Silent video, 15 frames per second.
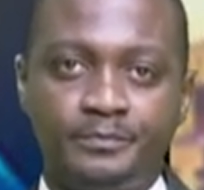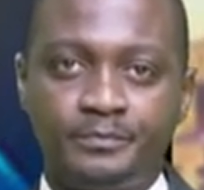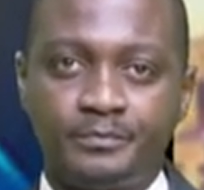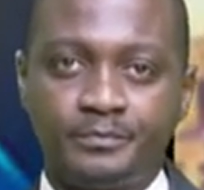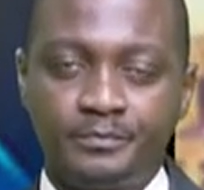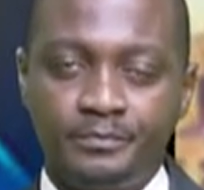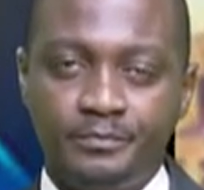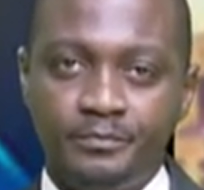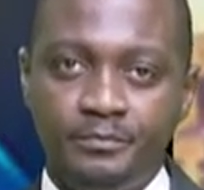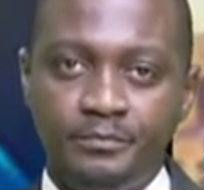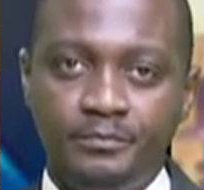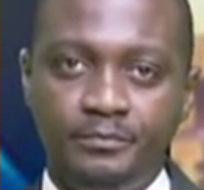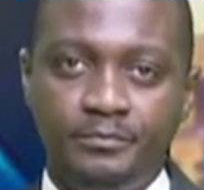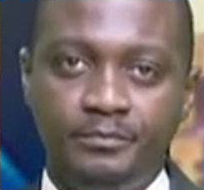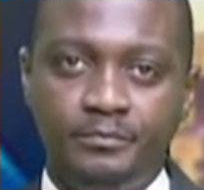
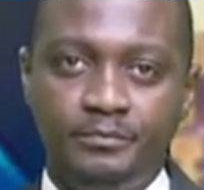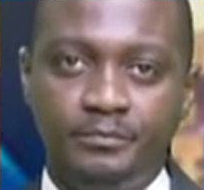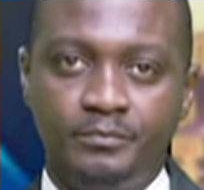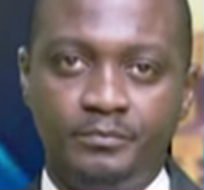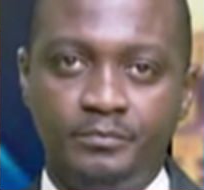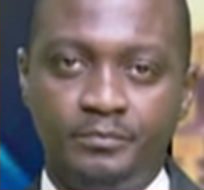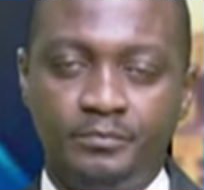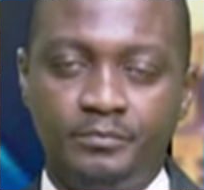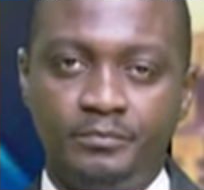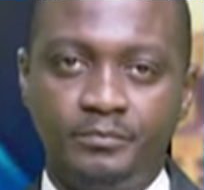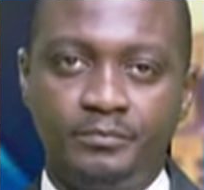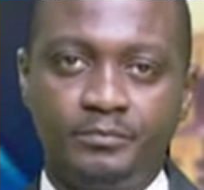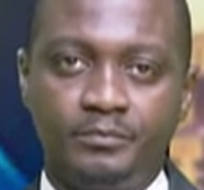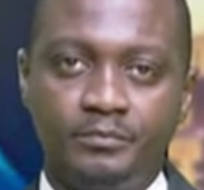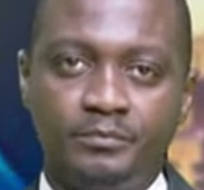
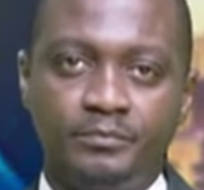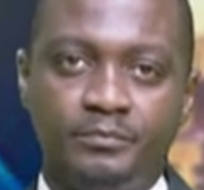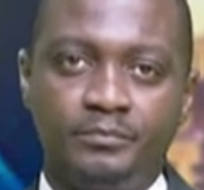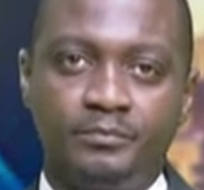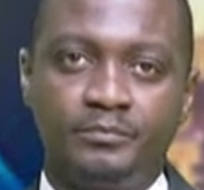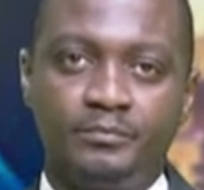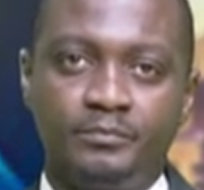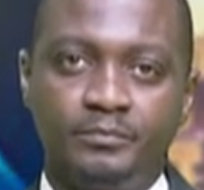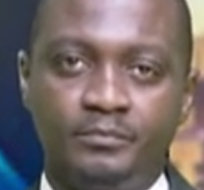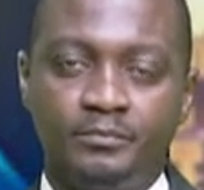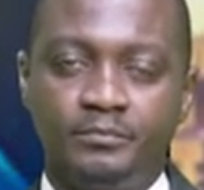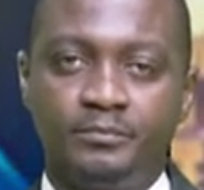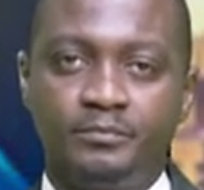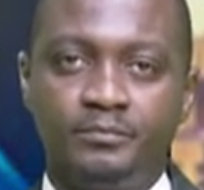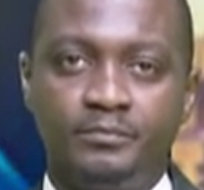
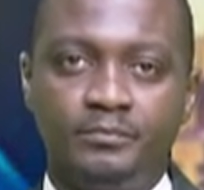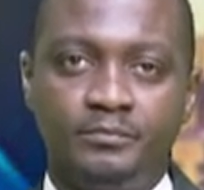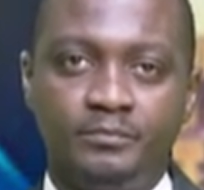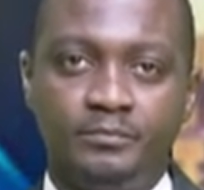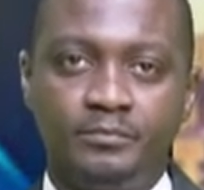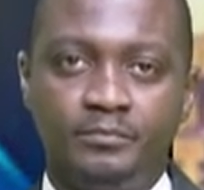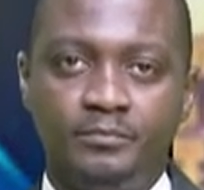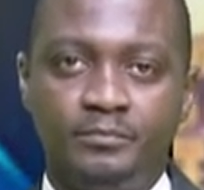(not speaking)